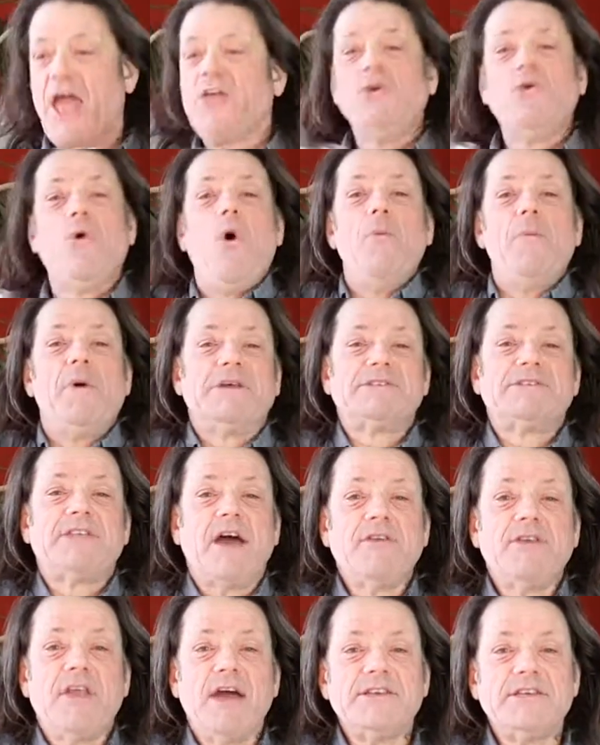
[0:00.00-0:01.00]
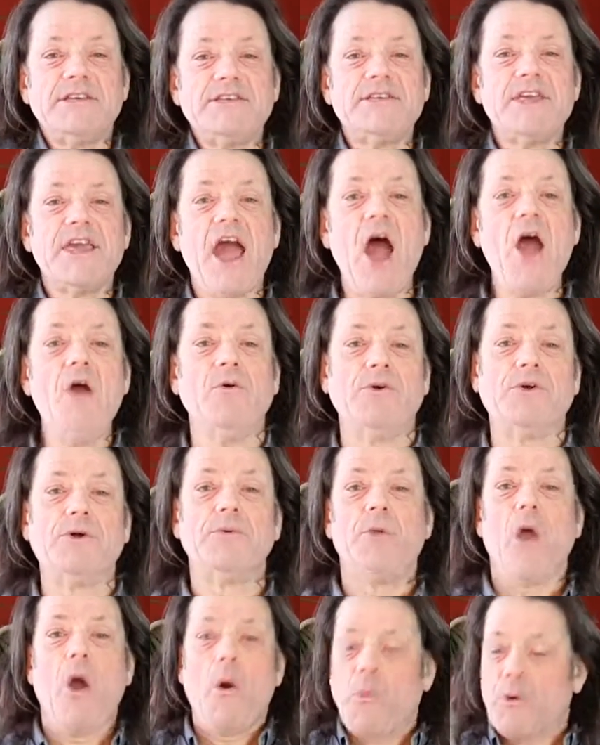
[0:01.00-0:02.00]
You almost don't notice the
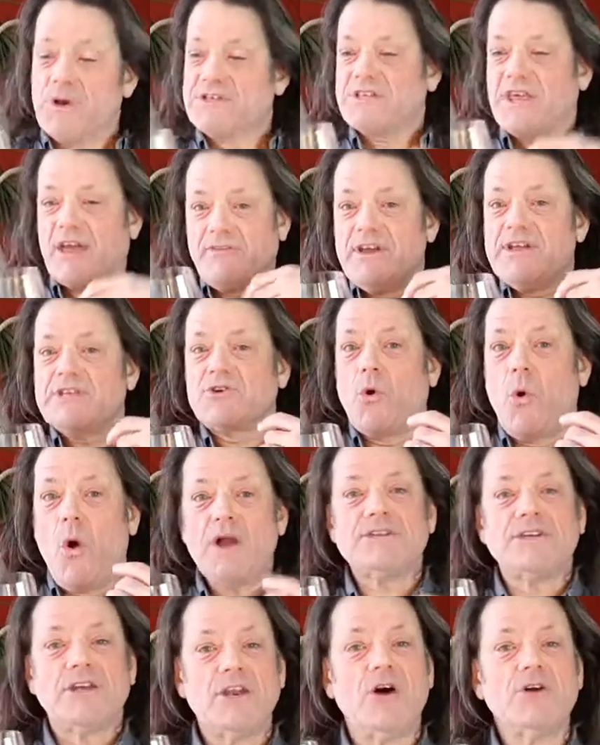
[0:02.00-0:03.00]
oak, which there is quite a